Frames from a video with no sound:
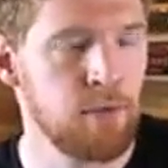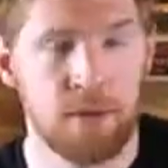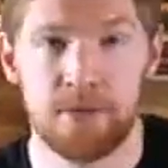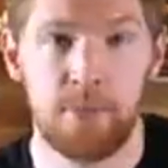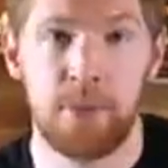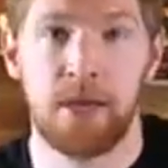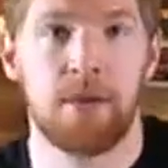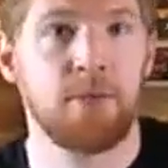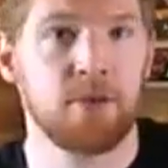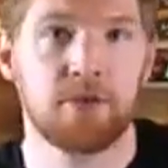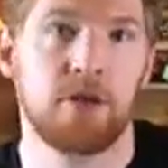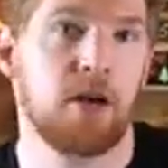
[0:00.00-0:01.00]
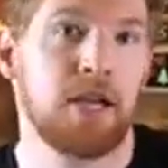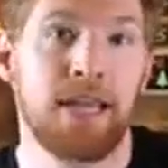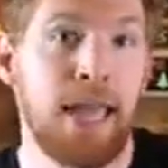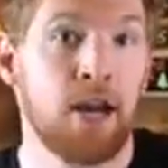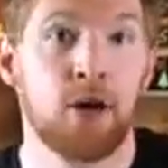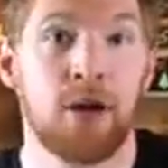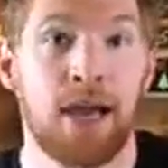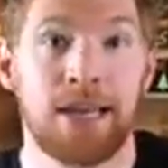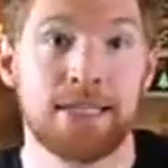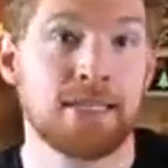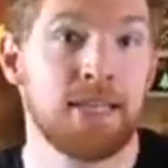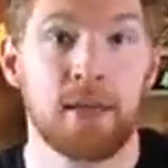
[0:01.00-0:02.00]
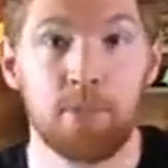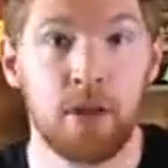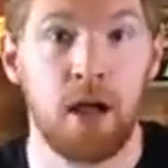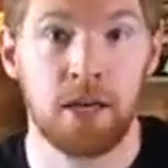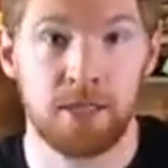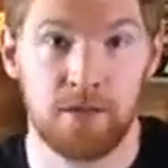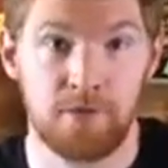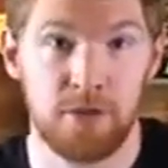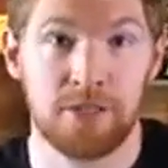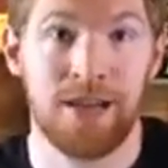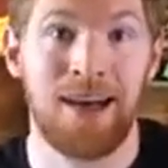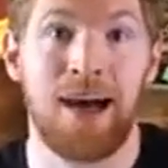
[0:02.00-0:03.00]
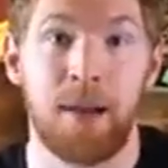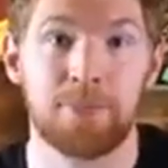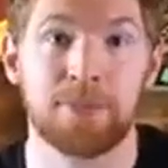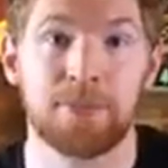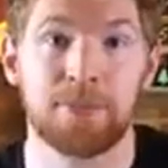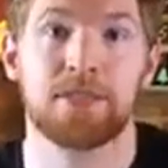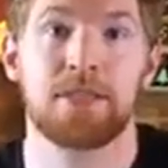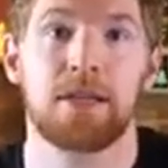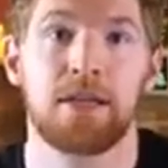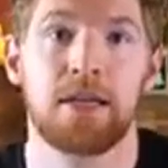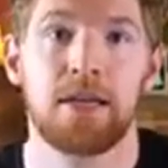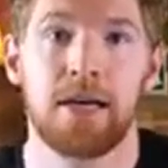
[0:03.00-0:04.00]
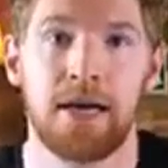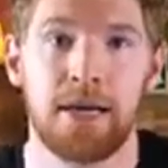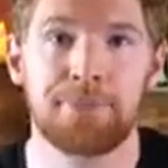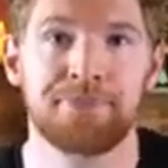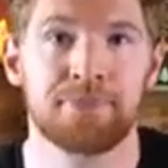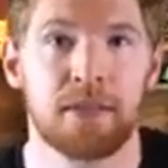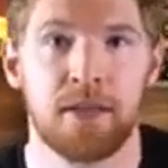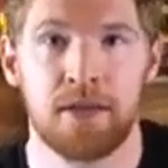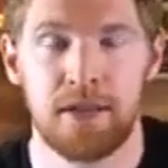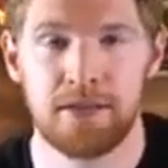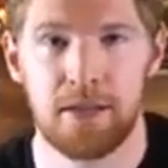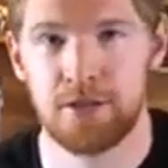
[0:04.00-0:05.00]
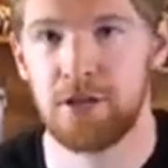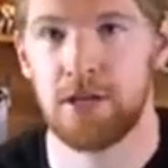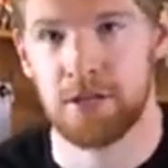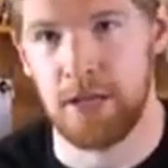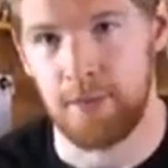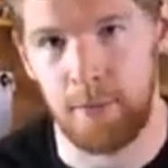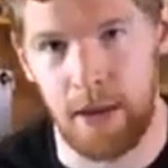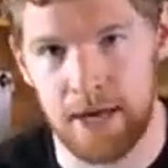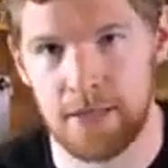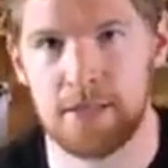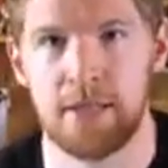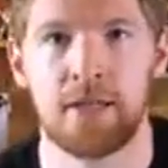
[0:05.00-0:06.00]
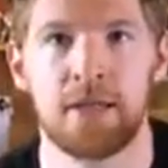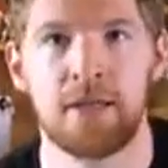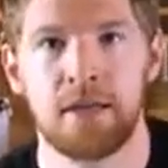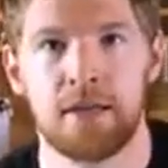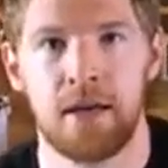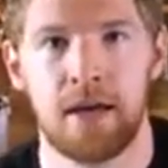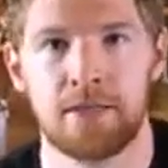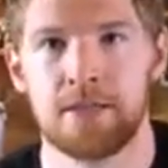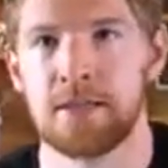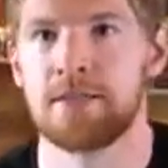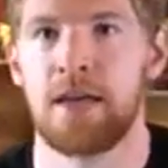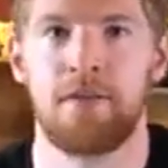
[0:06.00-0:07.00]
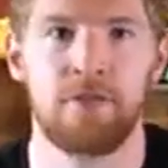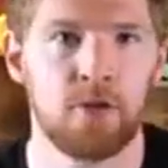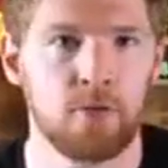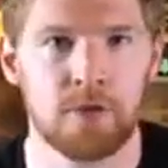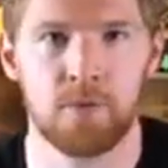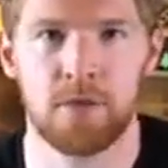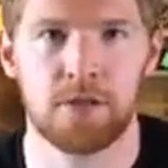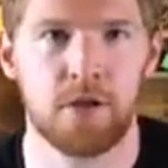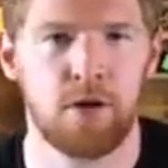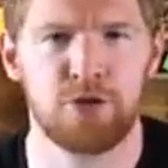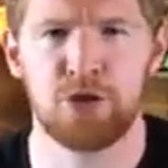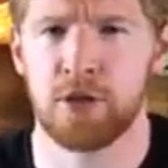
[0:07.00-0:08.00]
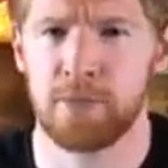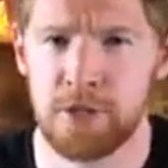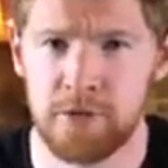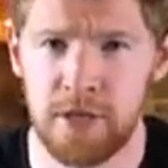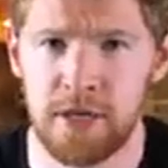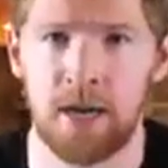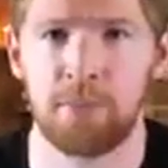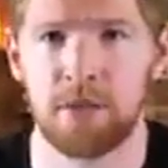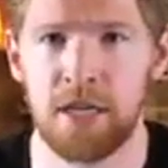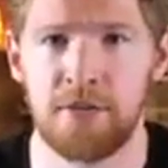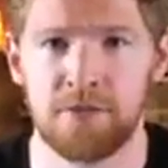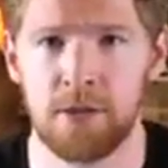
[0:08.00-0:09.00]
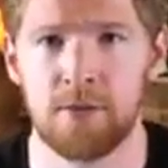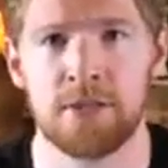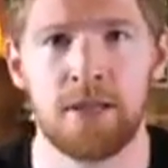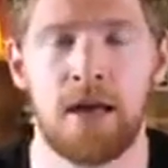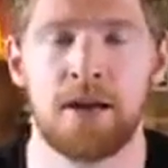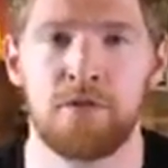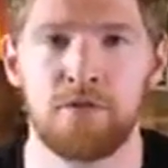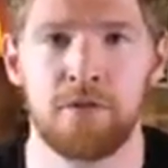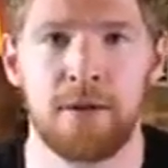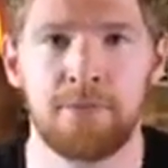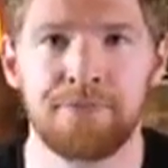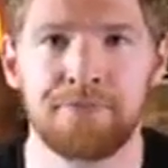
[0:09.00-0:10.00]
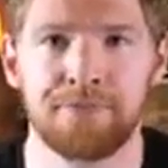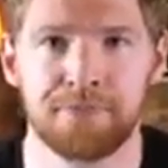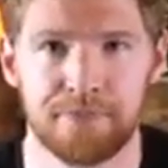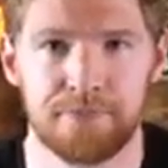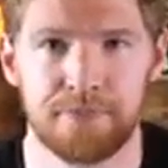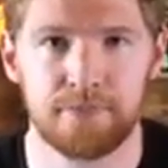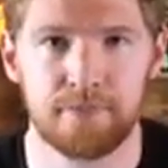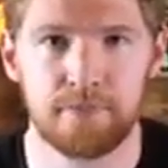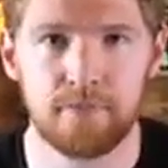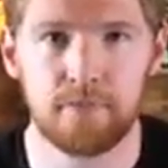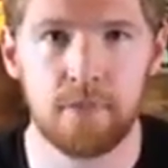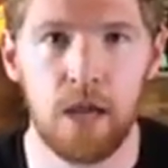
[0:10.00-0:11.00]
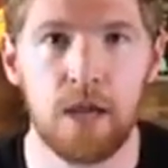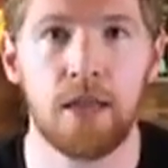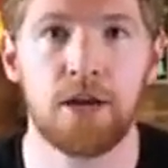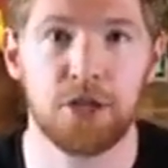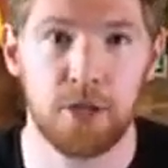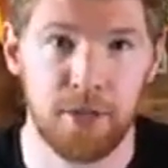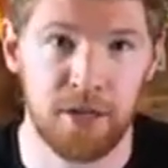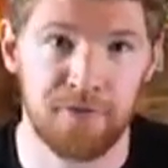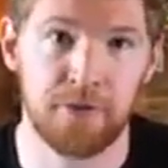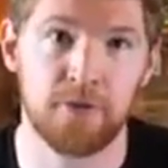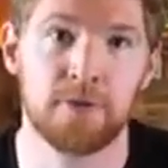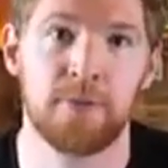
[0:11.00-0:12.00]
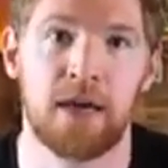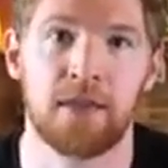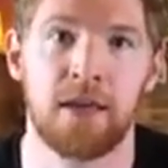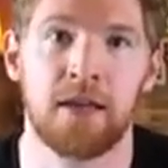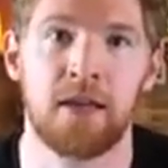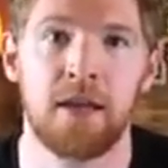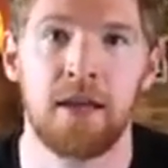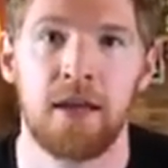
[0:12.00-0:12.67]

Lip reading: But it was a big, you're talking 8 or 9 city blocks of just hops. They since changed the name to Madison. 6th Avenue was once called German Street, I believe. So there was a lot of German influence back then.